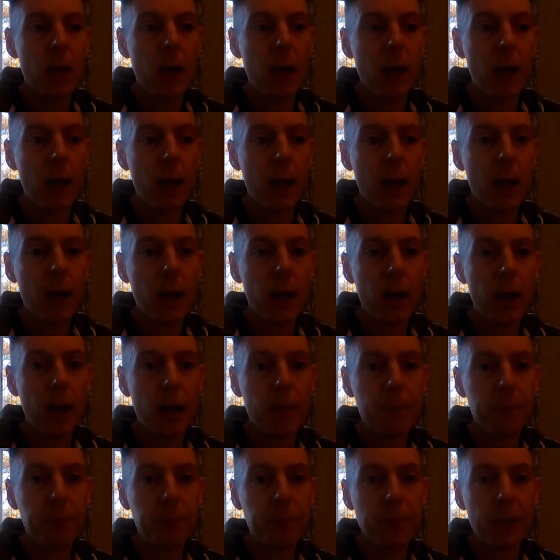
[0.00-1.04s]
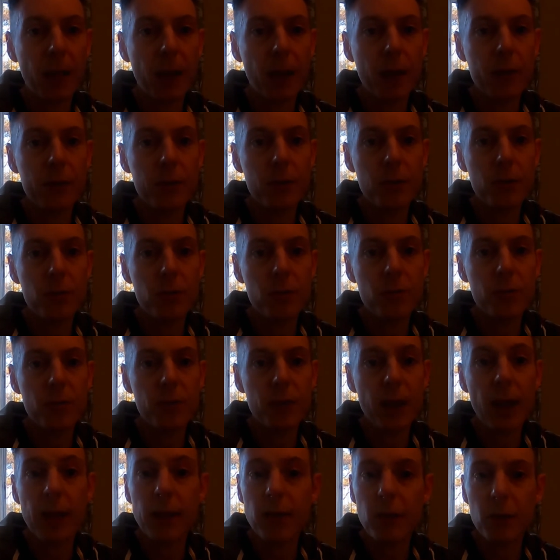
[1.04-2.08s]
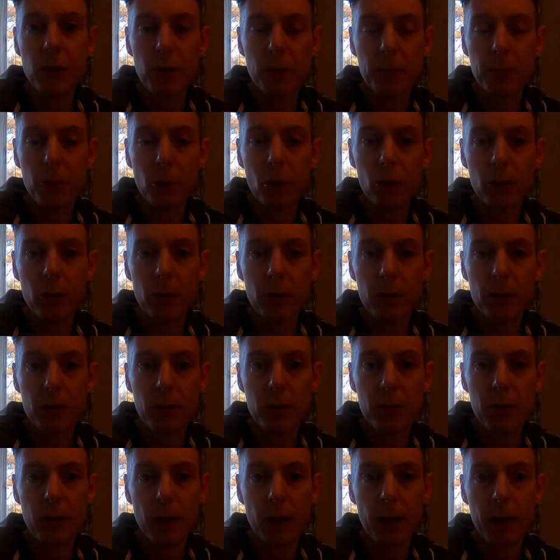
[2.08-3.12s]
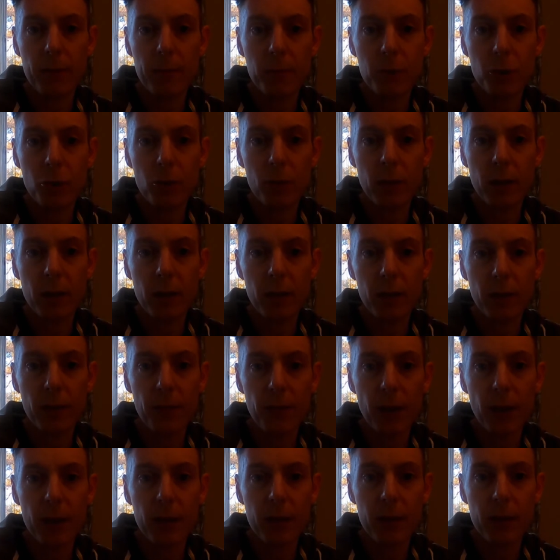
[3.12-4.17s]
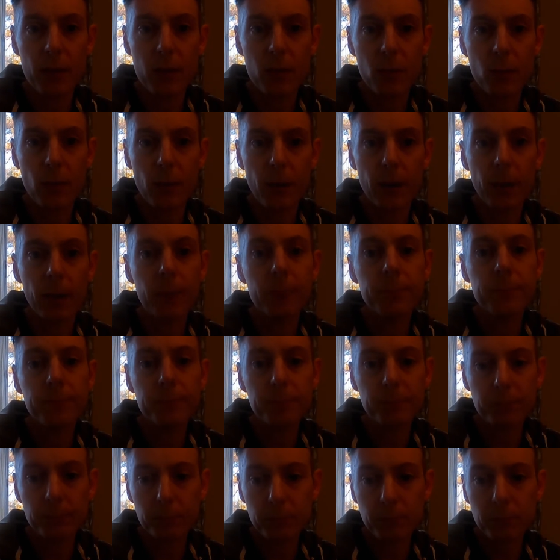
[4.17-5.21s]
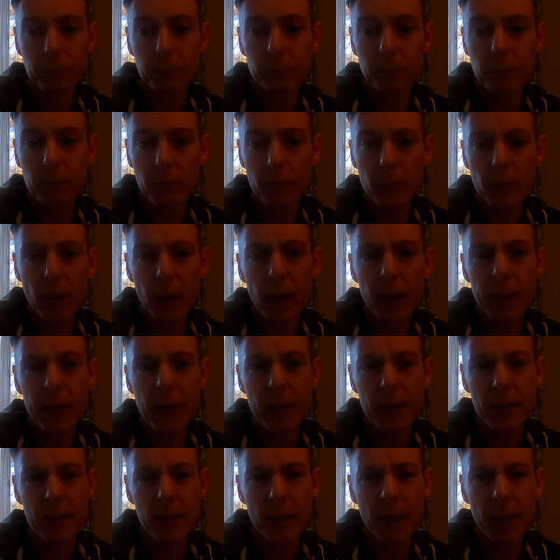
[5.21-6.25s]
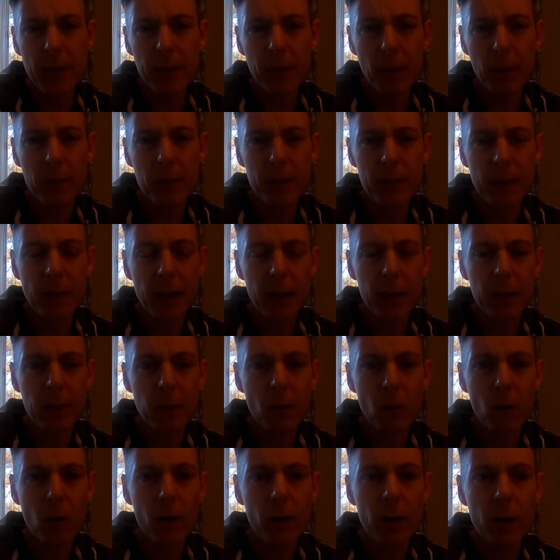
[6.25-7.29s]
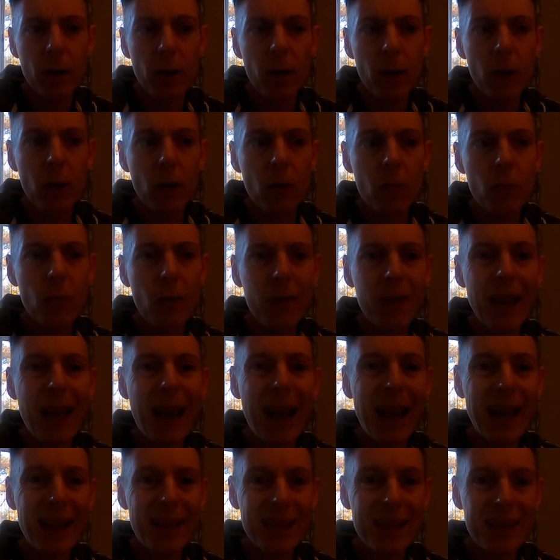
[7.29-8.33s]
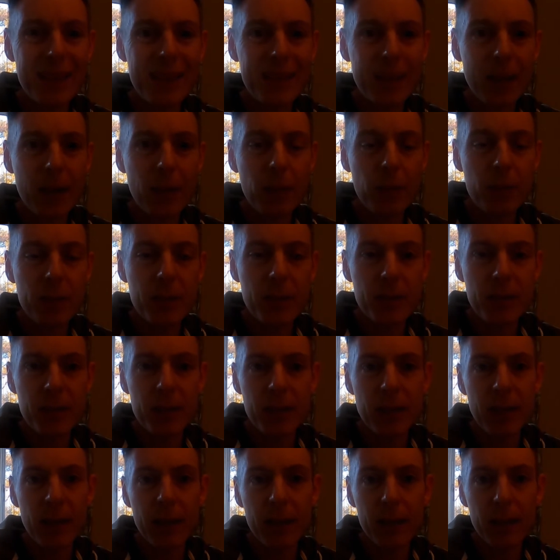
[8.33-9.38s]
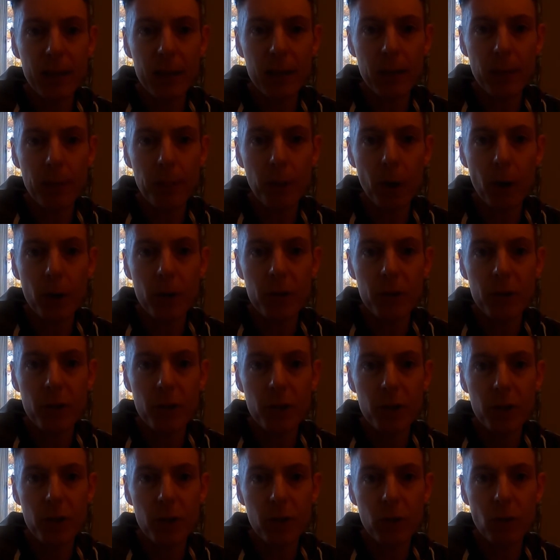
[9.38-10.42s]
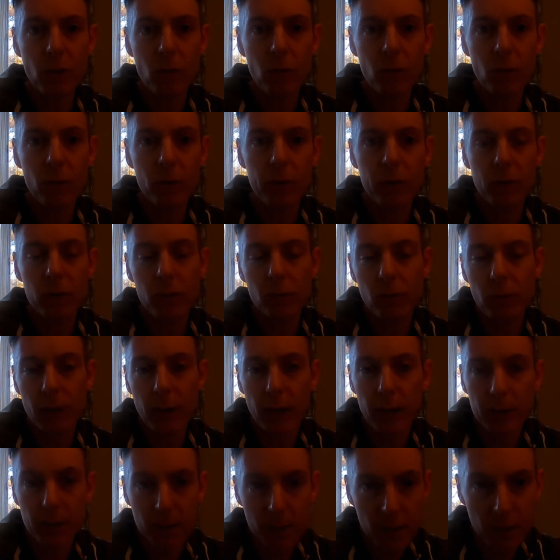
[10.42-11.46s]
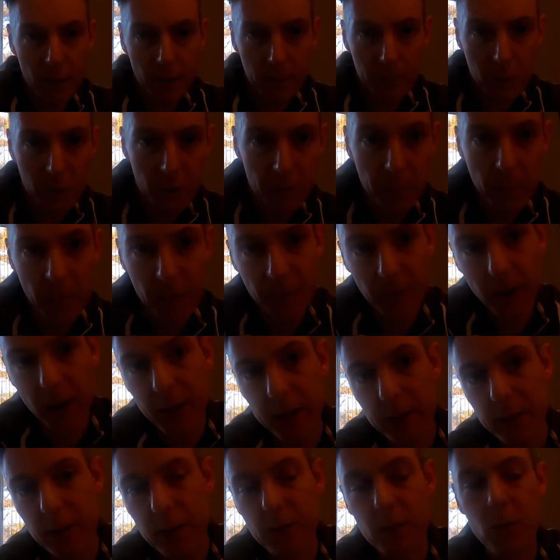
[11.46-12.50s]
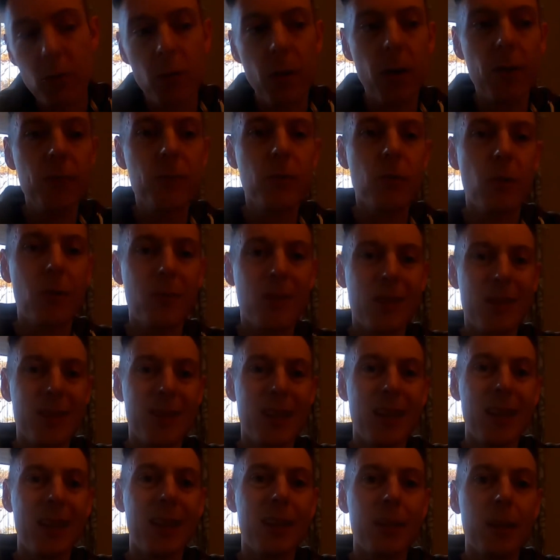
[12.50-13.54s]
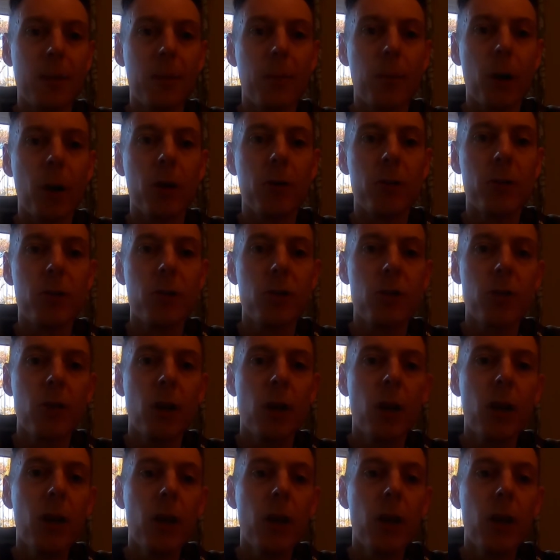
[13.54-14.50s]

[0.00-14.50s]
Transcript: and used energy products during the event as well. And this time I was kind of more relaxed. I was staying in the bunch. You know, you do get the slipstream effect in Zwift, so I was staying in the bunch,